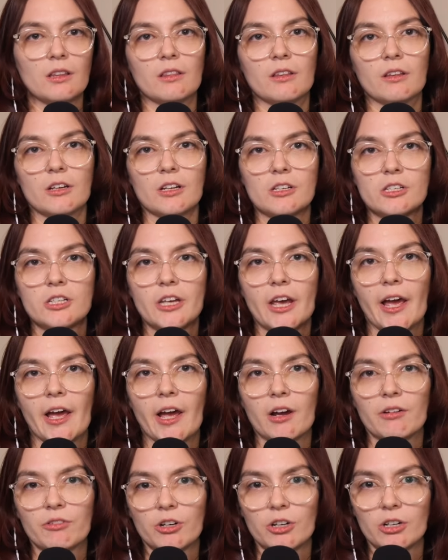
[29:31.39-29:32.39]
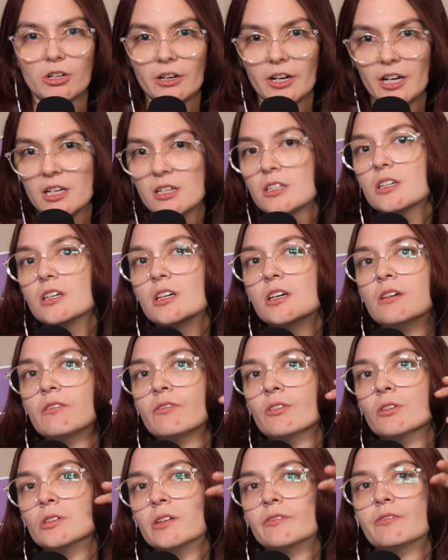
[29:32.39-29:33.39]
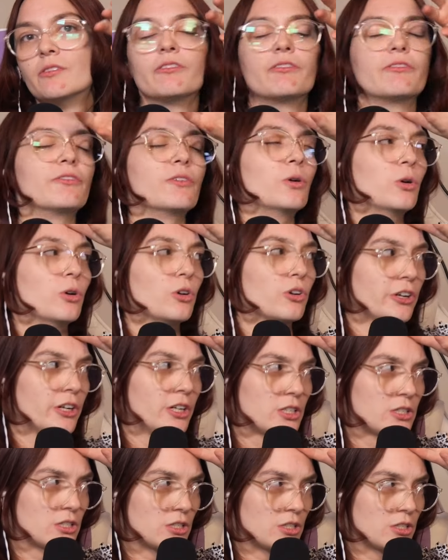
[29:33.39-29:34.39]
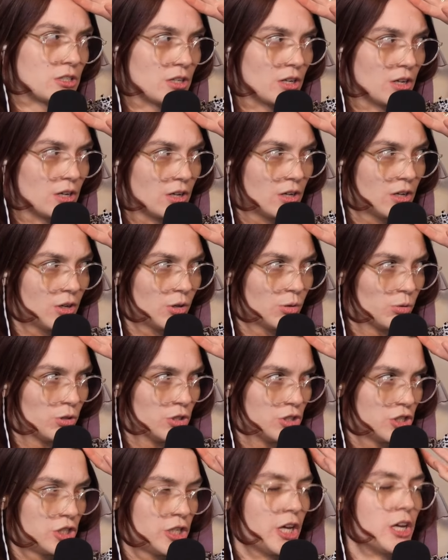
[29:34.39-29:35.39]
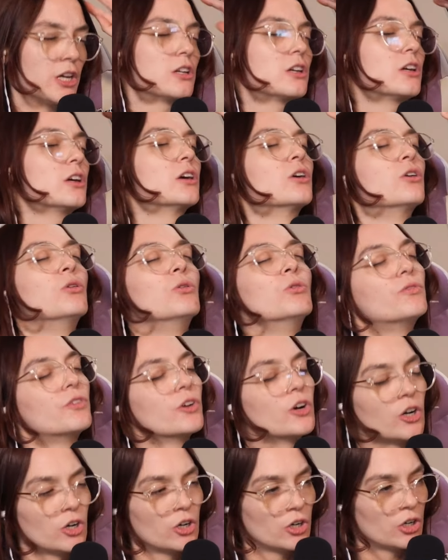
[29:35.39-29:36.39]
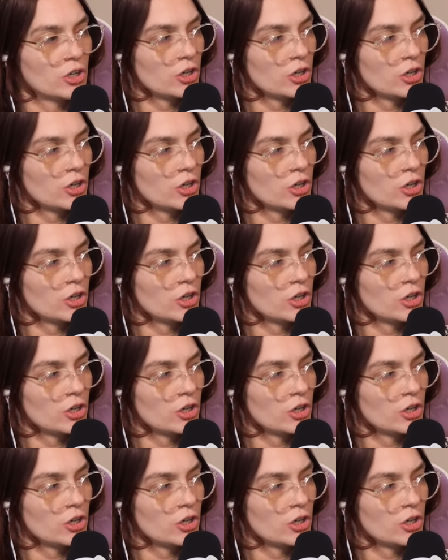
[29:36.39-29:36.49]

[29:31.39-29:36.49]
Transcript: the terror and evil of the forest was taking over.